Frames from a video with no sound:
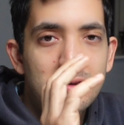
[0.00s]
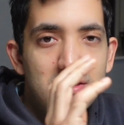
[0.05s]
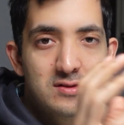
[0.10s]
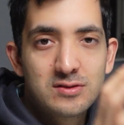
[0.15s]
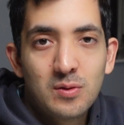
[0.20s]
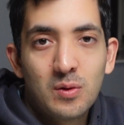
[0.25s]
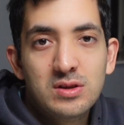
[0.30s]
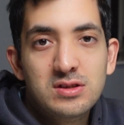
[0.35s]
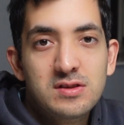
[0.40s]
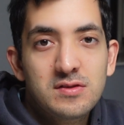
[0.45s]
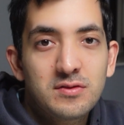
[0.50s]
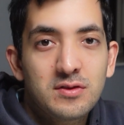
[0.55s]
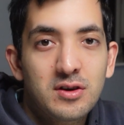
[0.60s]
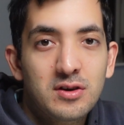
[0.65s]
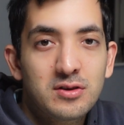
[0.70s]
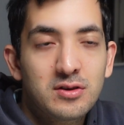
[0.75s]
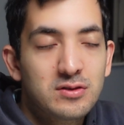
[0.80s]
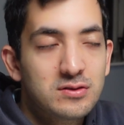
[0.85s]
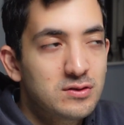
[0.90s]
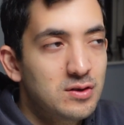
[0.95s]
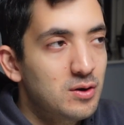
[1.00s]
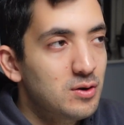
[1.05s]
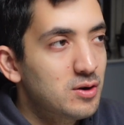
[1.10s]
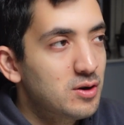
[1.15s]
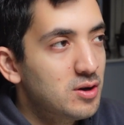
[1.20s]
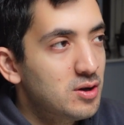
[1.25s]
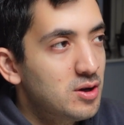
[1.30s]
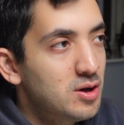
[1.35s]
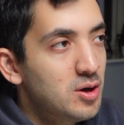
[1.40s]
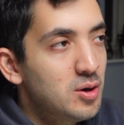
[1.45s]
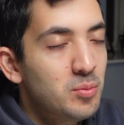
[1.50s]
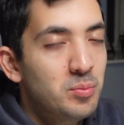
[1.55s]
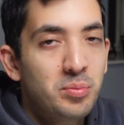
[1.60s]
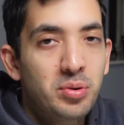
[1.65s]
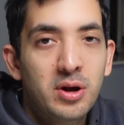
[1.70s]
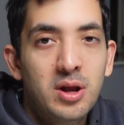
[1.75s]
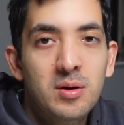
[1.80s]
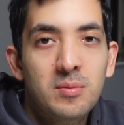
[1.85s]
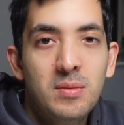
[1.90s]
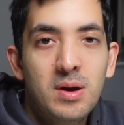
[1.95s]
So once you've got your token,
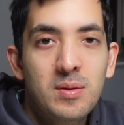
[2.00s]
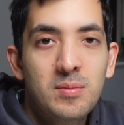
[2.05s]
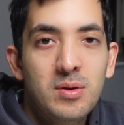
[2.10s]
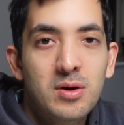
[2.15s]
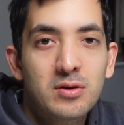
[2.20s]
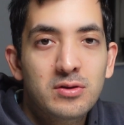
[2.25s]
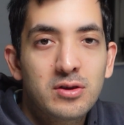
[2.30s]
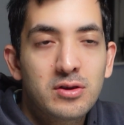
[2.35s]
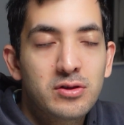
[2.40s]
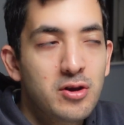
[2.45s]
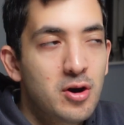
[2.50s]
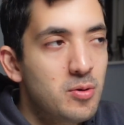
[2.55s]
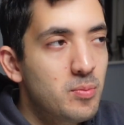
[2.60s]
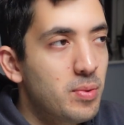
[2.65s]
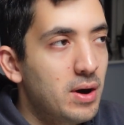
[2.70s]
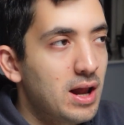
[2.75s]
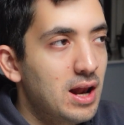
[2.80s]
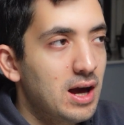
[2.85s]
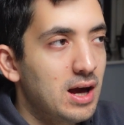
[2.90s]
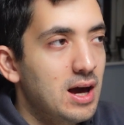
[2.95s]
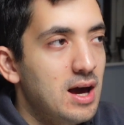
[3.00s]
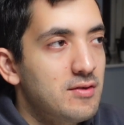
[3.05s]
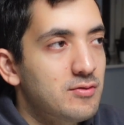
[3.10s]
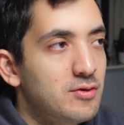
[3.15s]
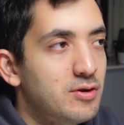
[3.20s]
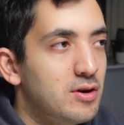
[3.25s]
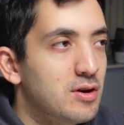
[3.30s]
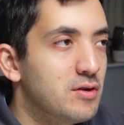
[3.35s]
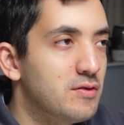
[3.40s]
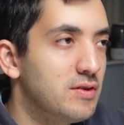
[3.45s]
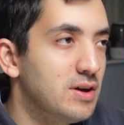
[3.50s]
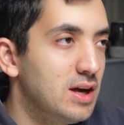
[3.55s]
put it maybe on the notepad like I've got over